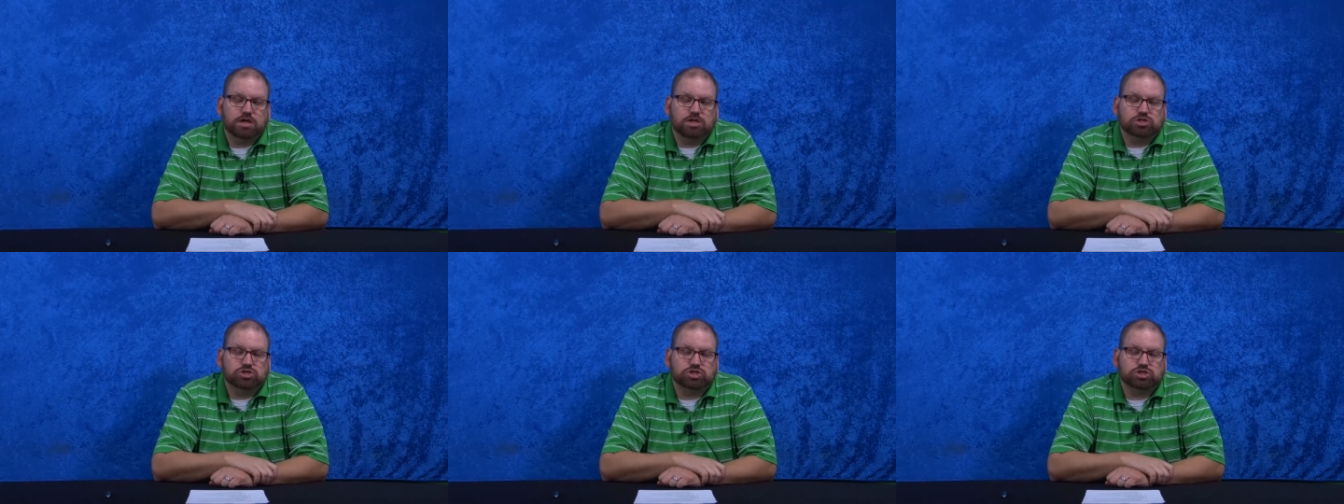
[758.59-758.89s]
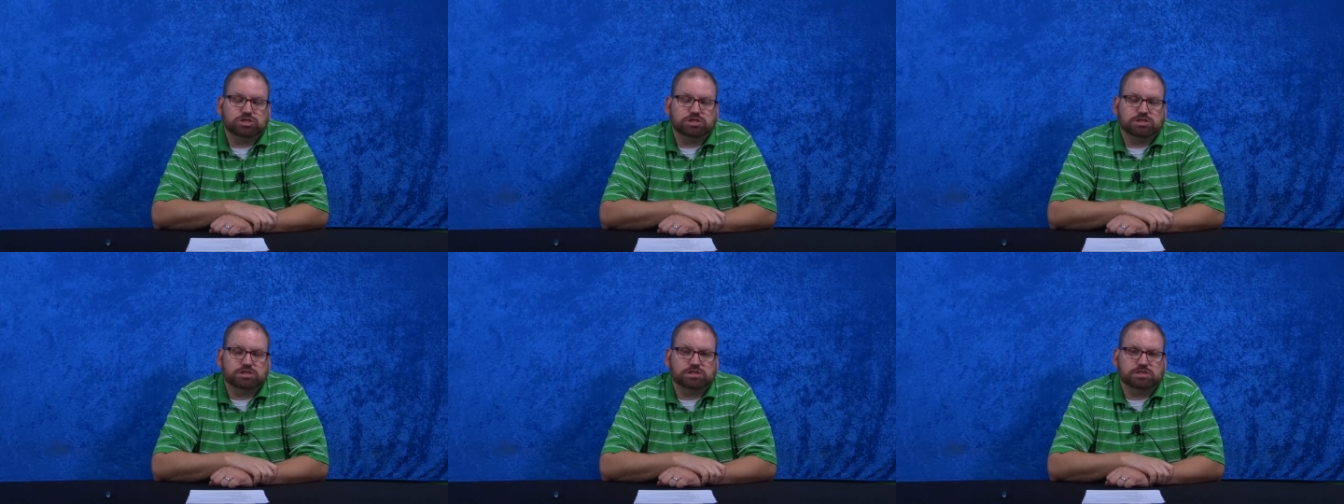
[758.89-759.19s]

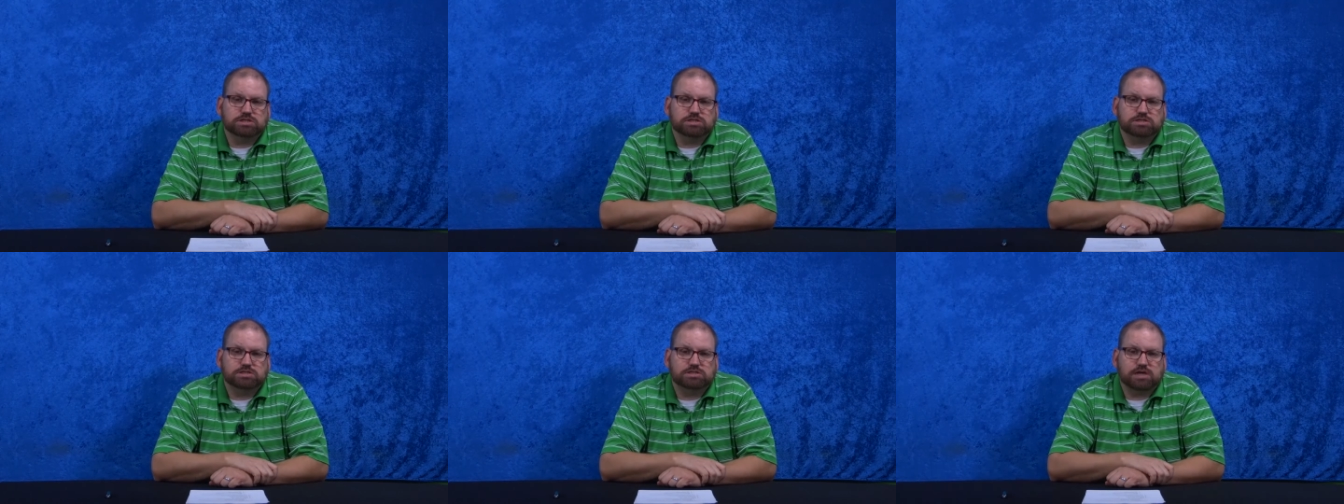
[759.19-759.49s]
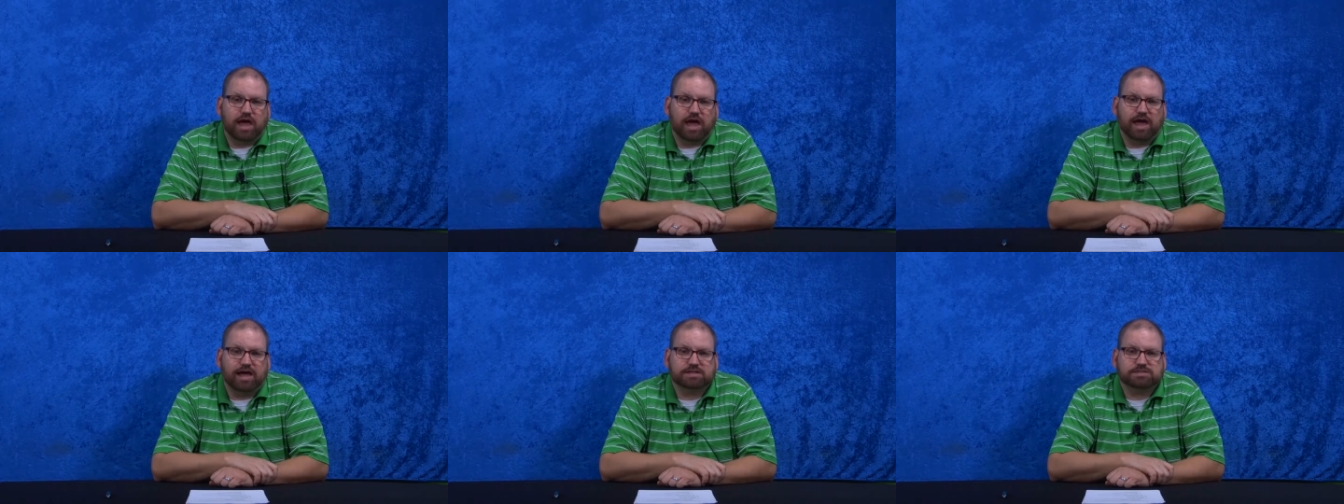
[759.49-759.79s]
She is
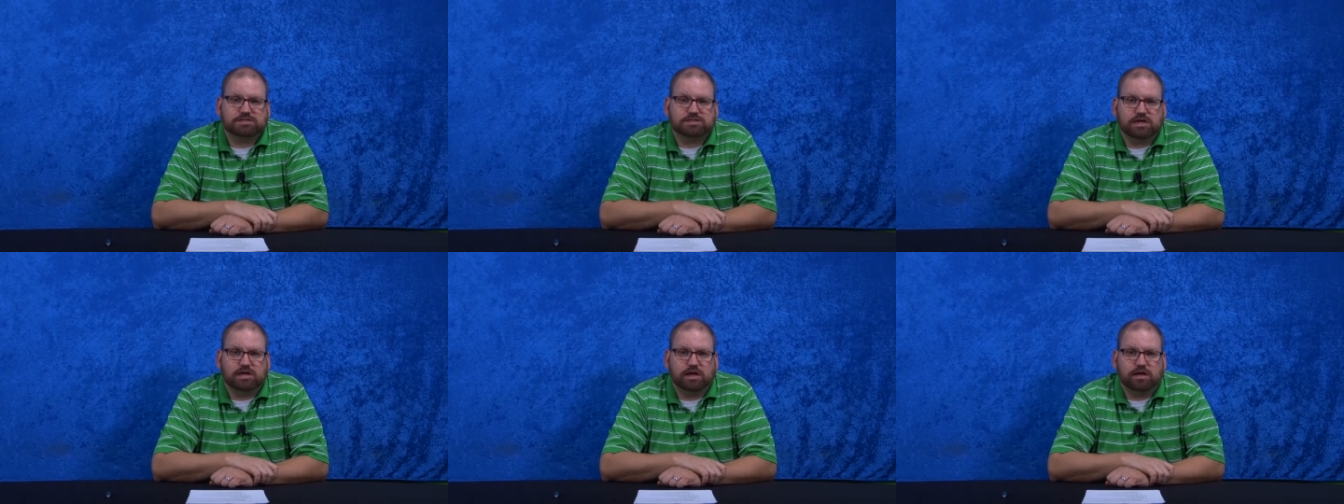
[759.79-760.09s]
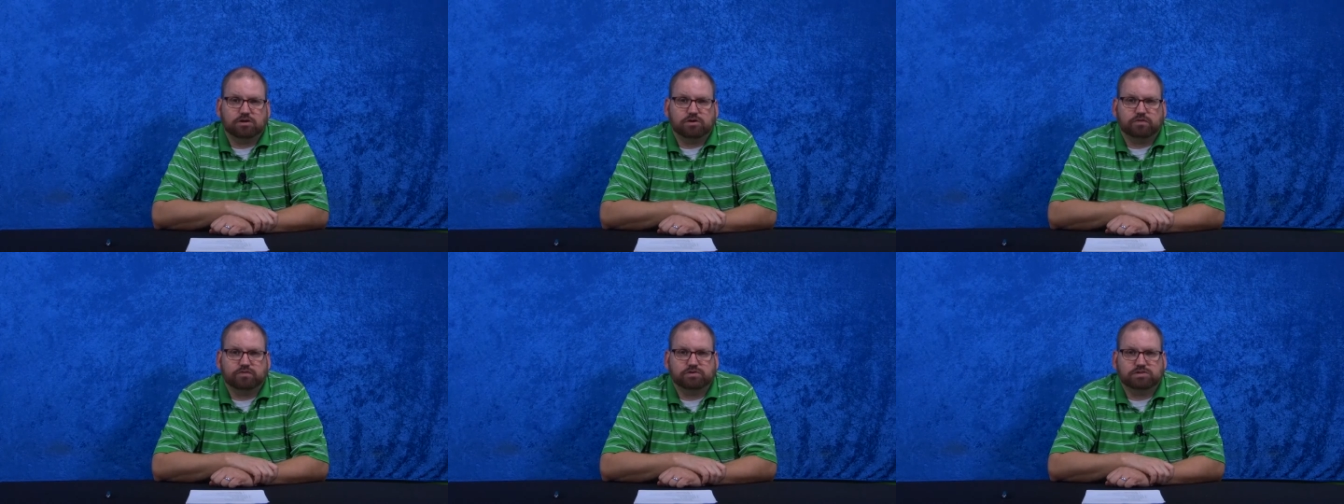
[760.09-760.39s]
asked to
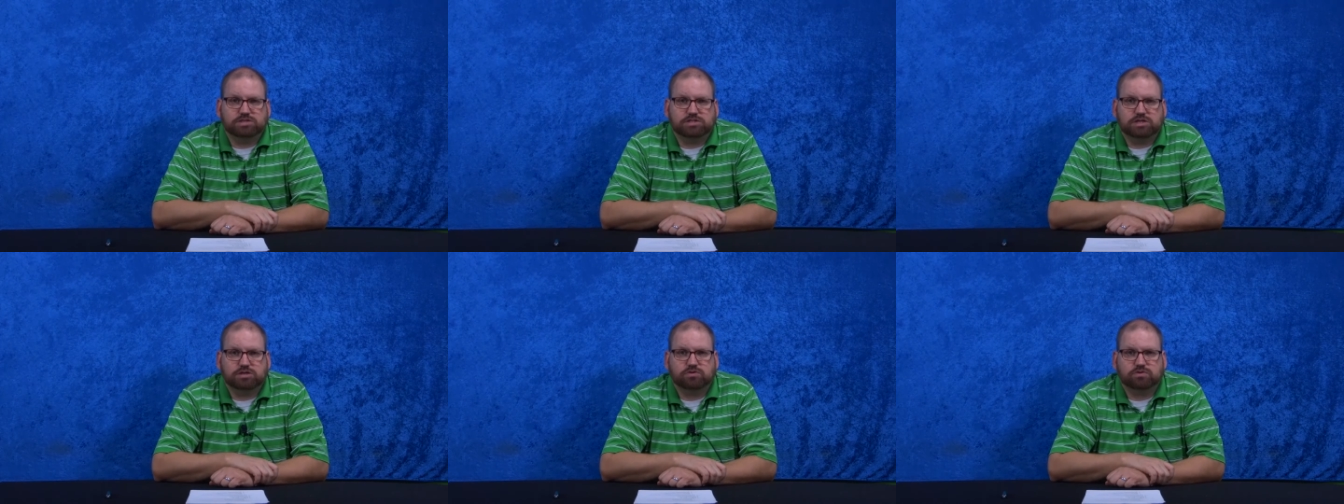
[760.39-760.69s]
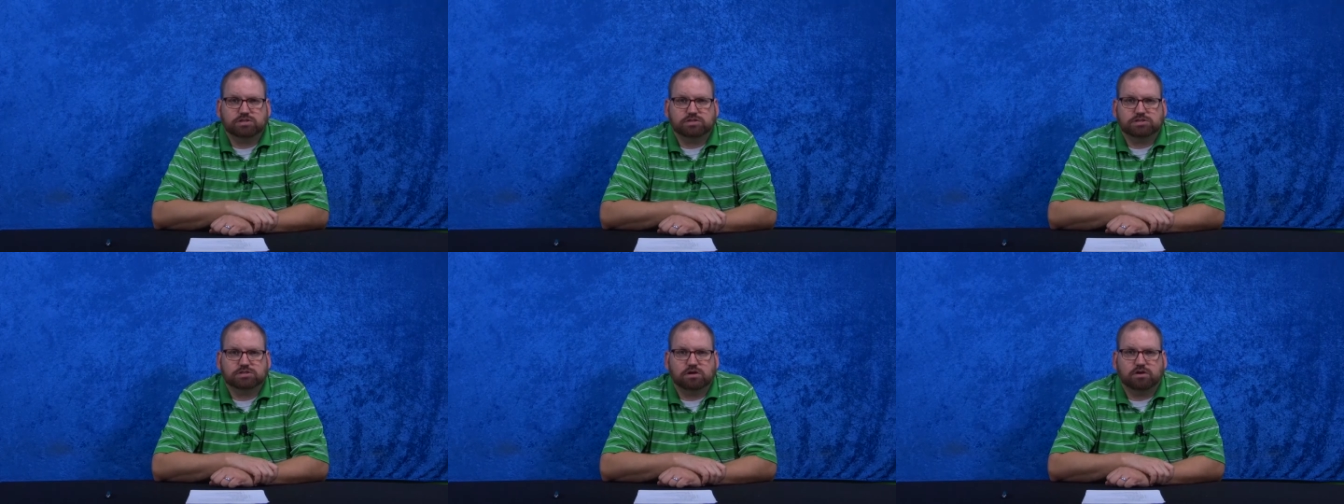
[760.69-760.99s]
hand over secrets